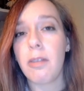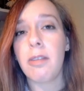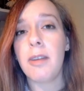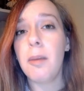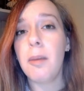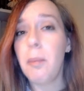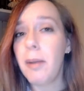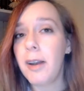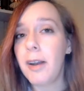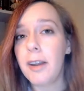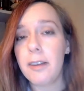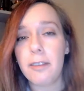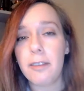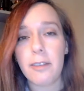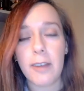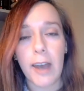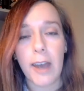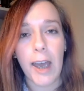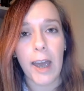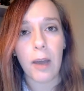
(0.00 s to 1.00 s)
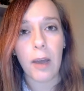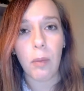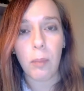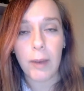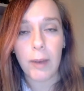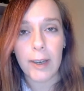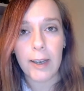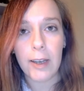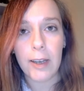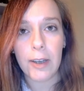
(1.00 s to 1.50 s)
similar to how
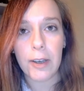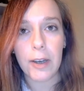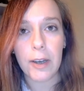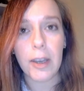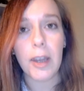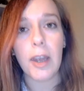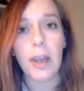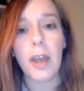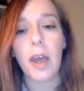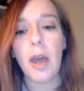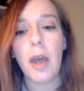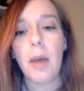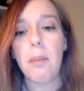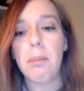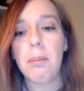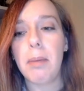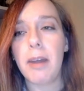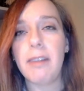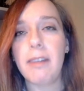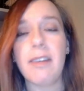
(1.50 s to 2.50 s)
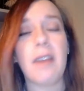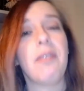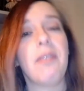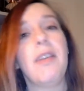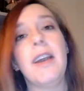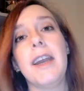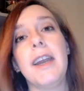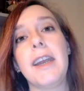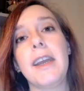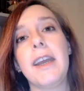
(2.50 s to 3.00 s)
we look but
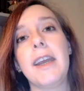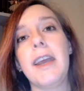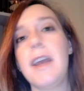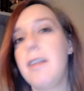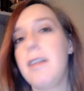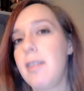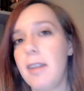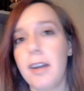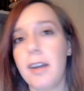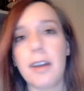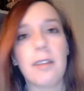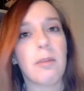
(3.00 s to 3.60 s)
definitely isn't